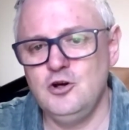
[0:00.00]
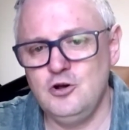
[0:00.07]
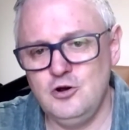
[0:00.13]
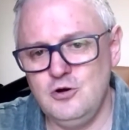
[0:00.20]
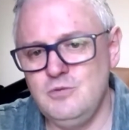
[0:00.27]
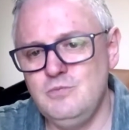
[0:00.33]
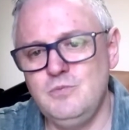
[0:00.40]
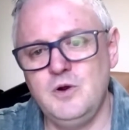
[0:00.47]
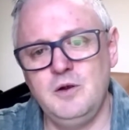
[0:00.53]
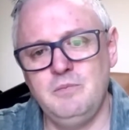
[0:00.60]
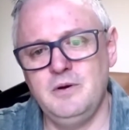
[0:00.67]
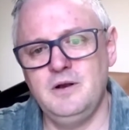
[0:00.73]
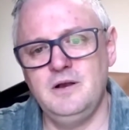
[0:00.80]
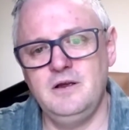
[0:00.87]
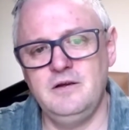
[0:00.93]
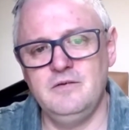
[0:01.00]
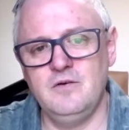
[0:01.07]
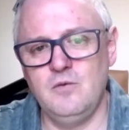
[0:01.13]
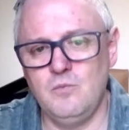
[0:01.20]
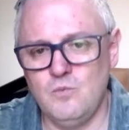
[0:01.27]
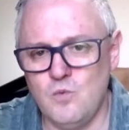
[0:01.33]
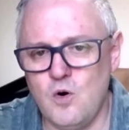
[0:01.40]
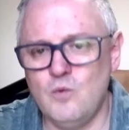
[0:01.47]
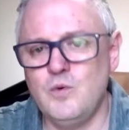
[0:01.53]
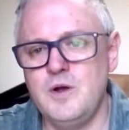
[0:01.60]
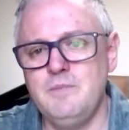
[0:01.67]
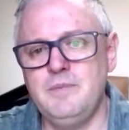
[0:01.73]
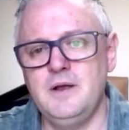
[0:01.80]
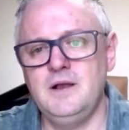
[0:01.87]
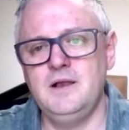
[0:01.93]
whom we believe and what
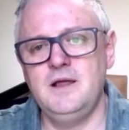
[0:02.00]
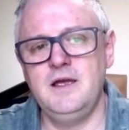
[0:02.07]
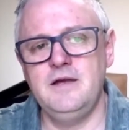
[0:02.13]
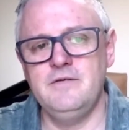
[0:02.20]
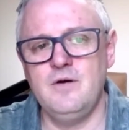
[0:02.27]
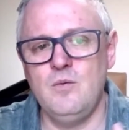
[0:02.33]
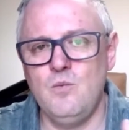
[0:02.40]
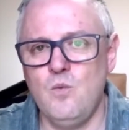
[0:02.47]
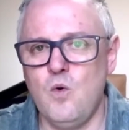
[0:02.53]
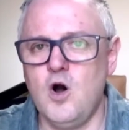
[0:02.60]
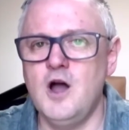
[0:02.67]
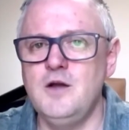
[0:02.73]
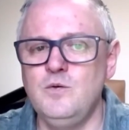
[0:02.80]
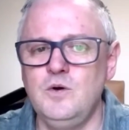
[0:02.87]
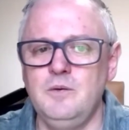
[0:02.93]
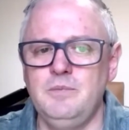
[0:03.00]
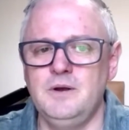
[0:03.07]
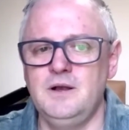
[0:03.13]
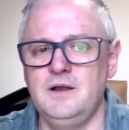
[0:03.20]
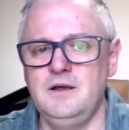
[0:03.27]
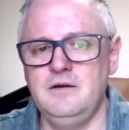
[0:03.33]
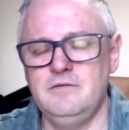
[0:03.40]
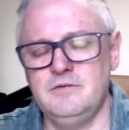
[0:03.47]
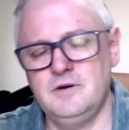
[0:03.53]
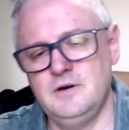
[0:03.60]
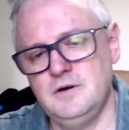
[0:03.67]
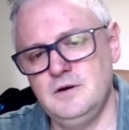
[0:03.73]
we believe and why we believe.